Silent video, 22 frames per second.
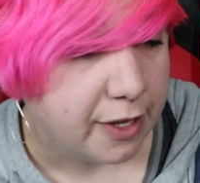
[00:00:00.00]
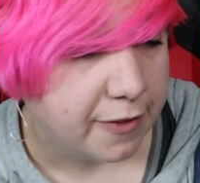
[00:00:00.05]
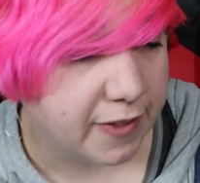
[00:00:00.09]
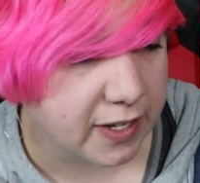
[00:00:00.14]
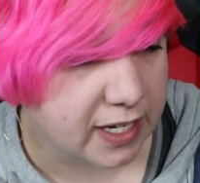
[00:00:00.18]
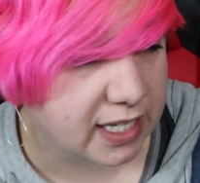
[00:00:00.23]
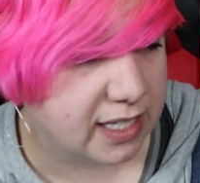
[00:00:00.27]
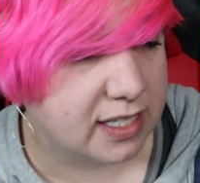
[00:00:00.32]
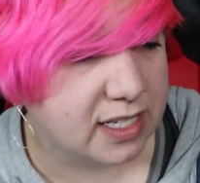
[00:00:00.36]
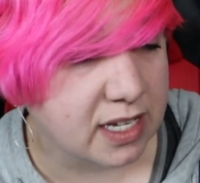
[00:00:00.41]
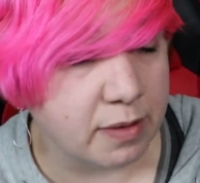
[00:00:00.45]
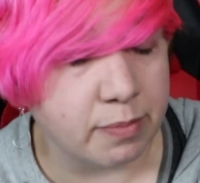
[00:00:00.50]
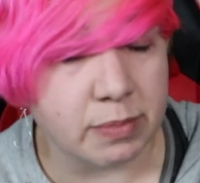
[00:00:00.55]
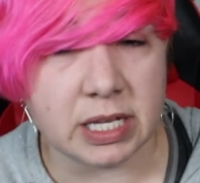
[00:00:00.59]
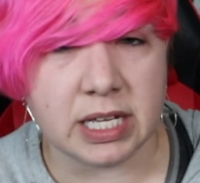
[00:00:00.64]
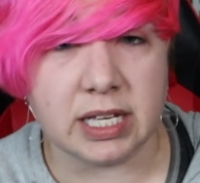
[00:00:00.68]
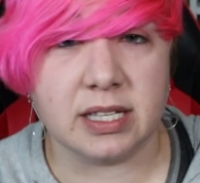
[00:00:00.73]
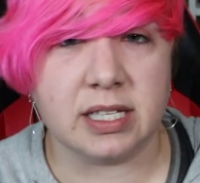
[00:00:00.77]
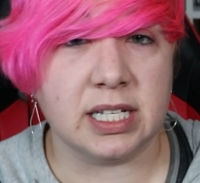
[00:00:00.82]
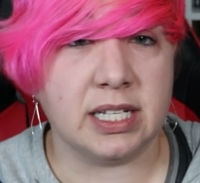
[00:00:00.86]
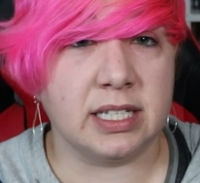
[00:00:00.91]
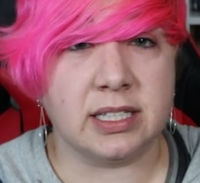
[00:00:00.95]
They did send
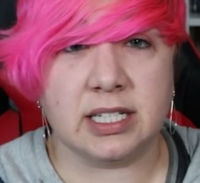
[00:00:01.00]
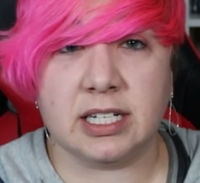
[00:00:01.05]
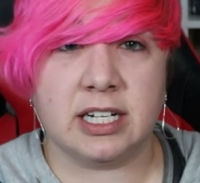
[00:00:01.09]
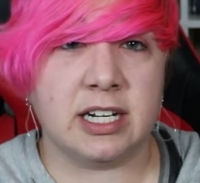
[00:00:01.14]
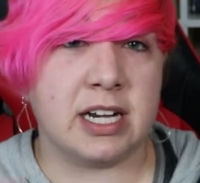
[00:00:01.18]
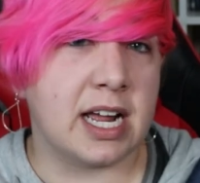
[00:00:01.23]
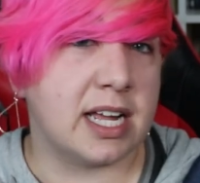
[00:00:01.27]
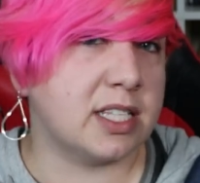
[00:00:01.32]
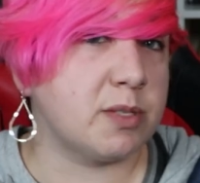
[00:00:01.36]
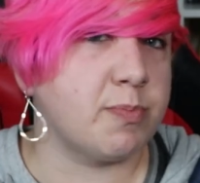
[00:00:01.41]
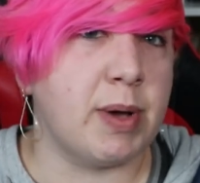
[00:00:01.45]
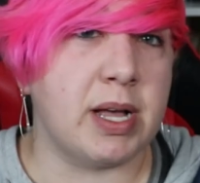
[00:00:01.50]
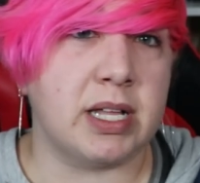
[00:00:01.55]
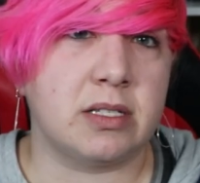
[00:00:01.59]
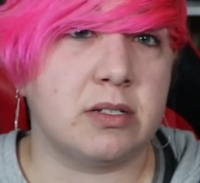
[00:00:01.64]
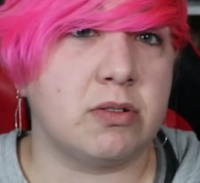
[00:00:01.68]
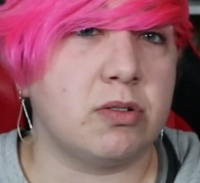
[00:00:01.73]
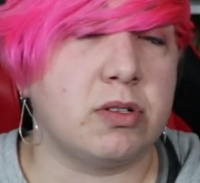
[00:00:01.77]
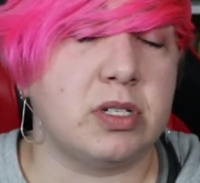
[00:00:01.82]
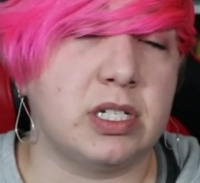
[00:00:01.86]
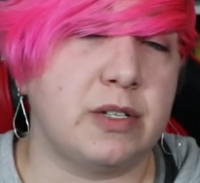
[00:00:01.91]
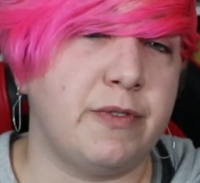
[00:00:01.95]
me a thing. They did not
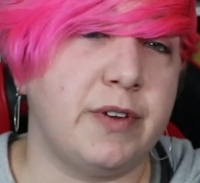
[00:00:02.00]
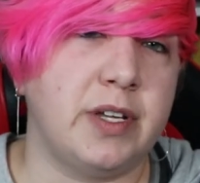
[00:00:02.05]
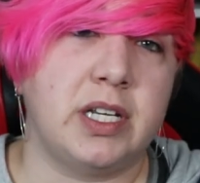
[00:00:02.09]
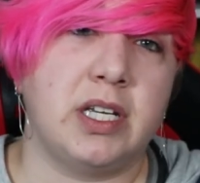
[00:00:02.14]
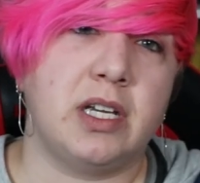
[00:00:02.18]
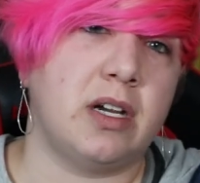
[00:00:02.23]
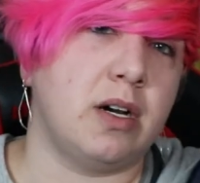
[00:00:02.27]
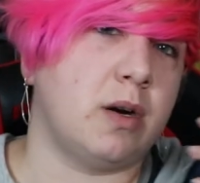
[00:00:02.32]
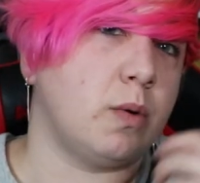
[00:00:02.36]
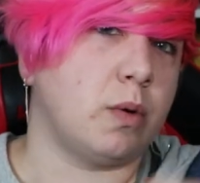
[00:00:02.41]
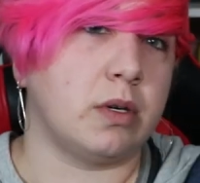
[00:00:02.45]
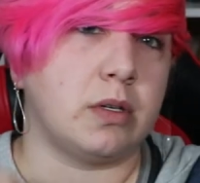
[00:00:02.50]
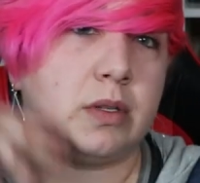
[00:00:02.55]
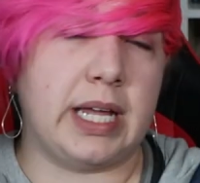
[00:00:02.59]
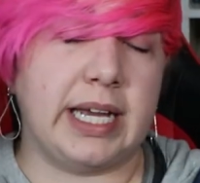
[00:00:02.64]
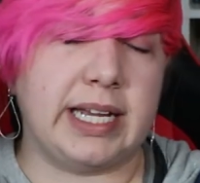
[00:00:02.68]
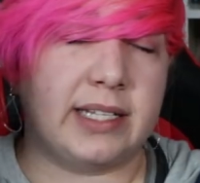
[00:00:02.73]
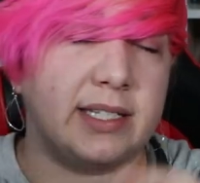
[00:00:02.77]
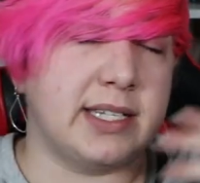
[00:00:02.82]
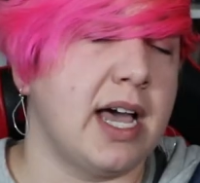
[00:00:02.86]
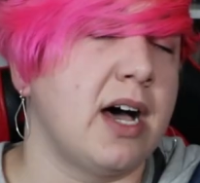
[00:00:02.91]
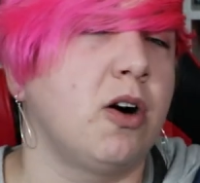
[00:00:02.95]
sponsor this video or
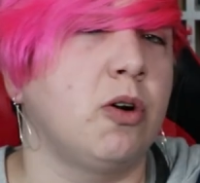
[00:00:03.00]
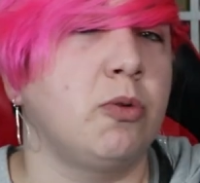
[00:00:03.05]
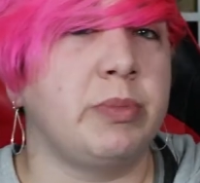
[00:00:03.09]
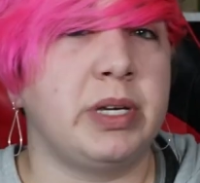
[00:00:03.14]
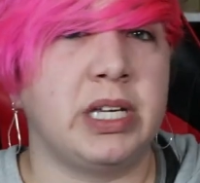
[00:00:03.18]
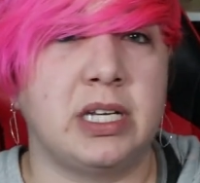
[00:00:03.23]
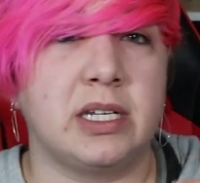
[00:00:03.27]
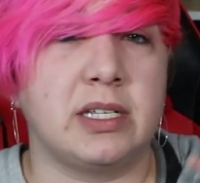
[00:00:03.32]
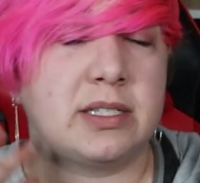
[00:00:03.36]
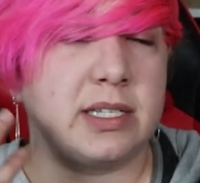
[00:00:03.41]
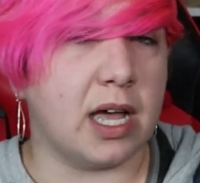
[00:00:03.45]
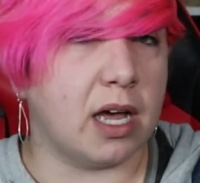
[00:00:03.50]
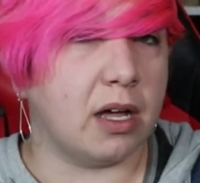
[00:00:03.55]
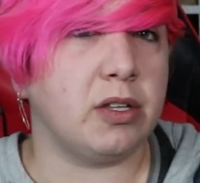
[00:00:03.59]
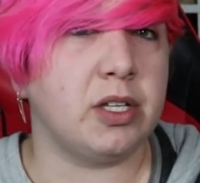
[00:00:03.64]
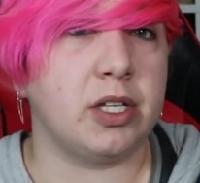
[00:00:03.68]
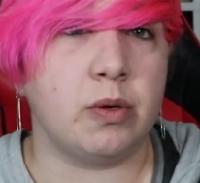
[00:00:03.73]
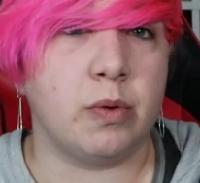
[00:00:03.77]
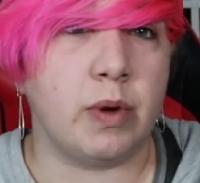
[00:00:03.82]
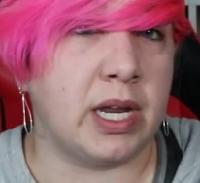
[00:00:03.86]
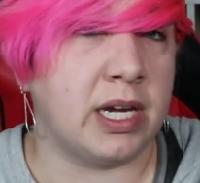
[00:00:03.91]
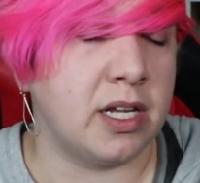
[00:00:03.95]
like tell me to tell
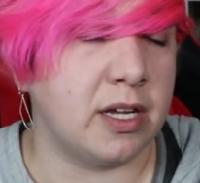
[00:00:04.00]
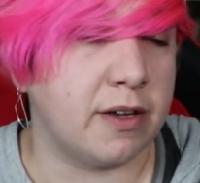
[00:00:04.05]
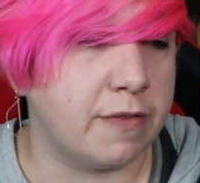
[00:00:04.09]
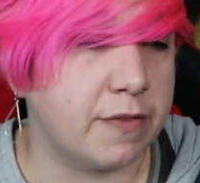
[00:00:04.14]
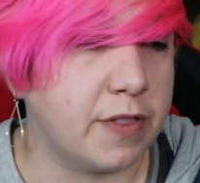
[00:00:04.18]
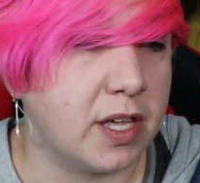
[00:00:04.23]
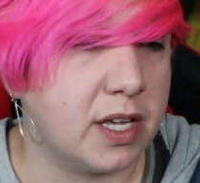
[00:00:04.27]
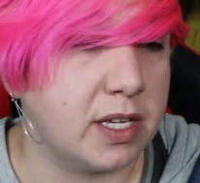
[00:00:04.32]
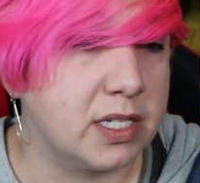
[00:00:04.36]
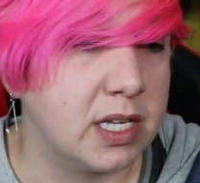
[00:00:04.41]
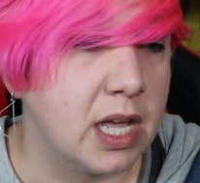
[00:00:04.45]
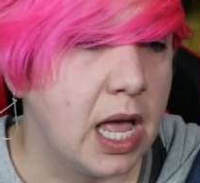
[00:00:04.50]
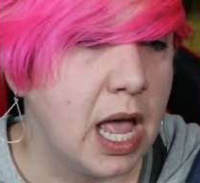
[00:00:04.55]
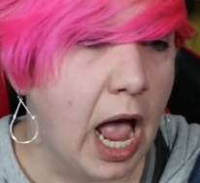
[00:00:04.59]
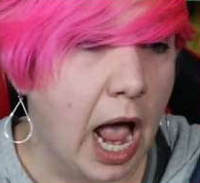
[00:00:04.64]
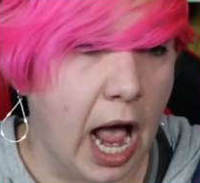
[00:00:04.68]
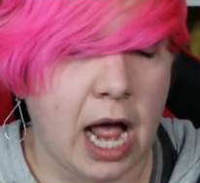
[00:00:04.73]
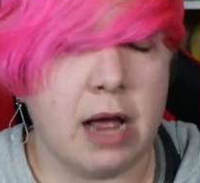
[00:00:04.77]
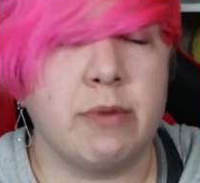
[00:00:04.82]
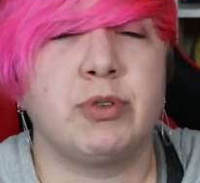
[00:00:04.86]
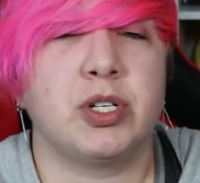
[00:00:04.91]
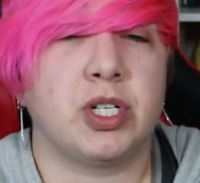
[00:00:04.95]
you any of this.
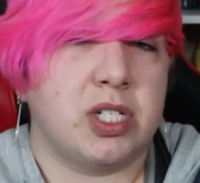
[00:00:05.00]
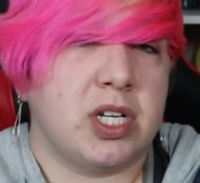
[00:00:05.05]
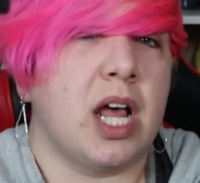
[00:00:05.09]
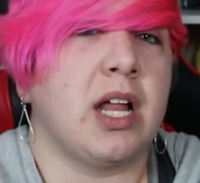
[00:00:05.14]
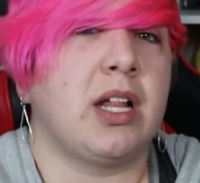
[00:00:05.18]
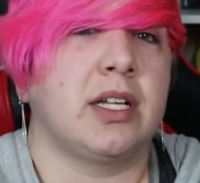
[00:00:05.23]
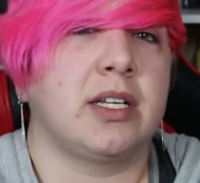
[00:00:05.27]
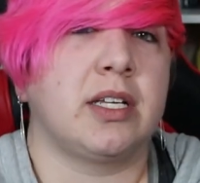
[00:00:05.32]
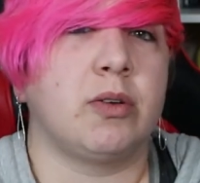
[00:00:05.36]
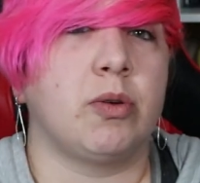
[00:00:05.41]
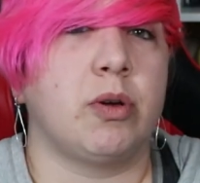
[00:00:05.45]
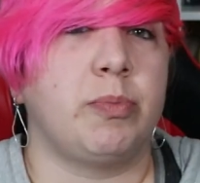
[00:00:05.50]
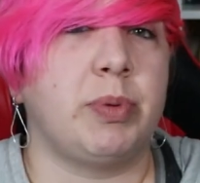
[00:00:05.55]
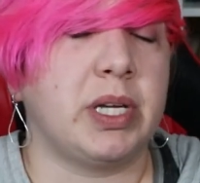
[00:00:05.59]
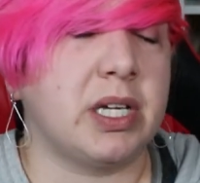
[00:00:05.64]
I'm just telling you it